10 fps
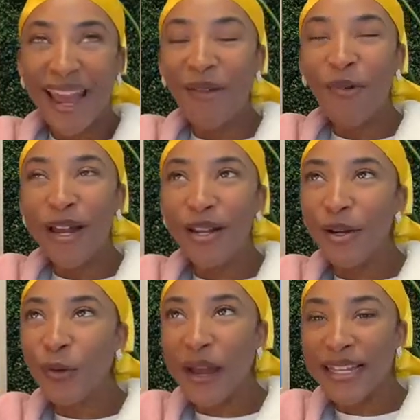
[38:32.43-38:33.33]
I
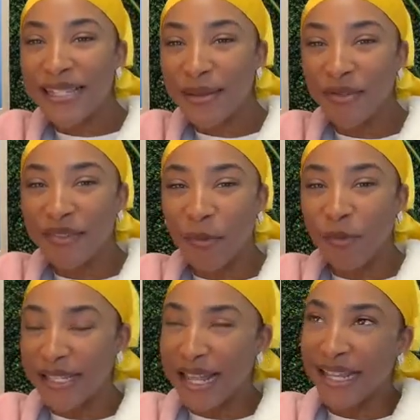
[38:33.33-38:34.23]
wondered why some of them
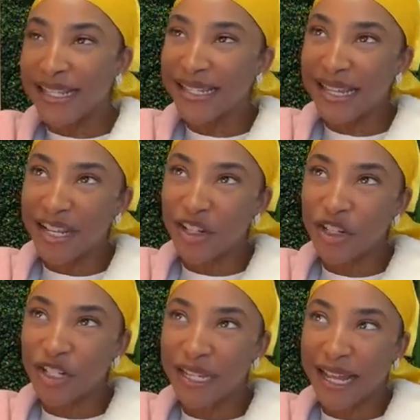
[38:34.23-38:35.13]
was like
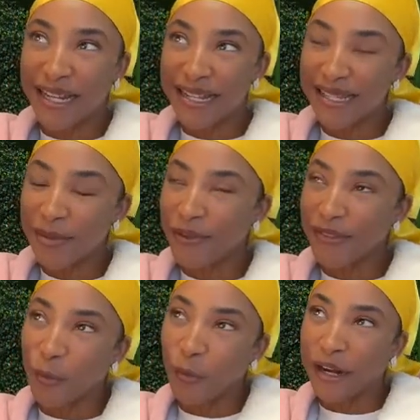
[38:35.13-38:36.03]
cinched and then some
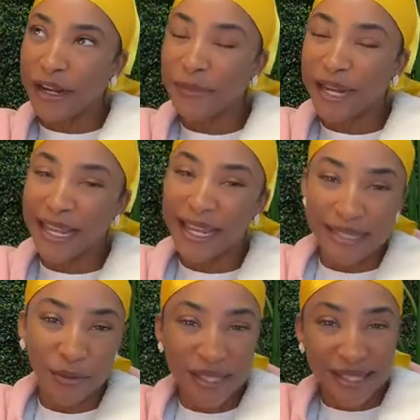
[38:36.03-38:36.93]
of them weren't, but I
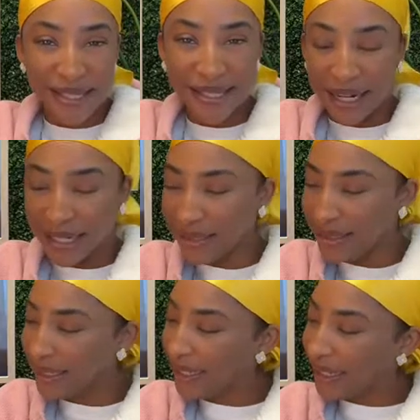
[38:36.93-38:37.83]
guess it was the style.